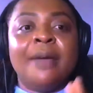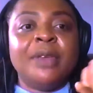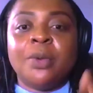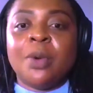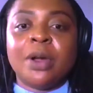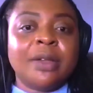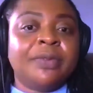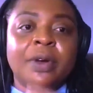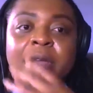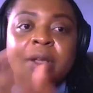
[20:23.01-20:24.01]
You're working
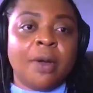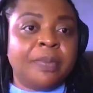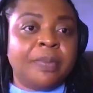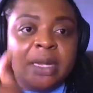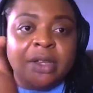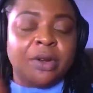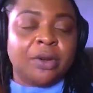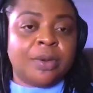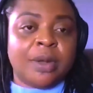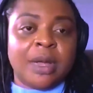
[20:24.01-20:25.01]
for a company, you
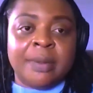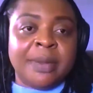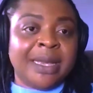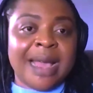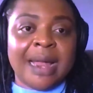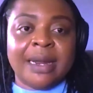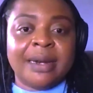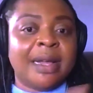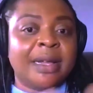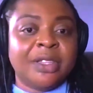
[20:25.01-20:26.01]
know, in
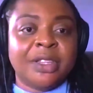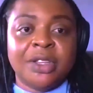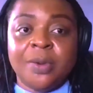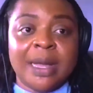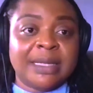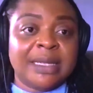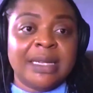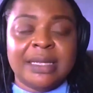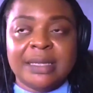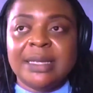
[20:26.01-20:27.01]
Canada, in the US,
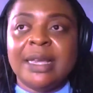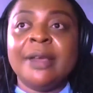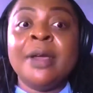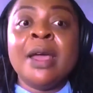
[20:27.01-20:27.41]
etc.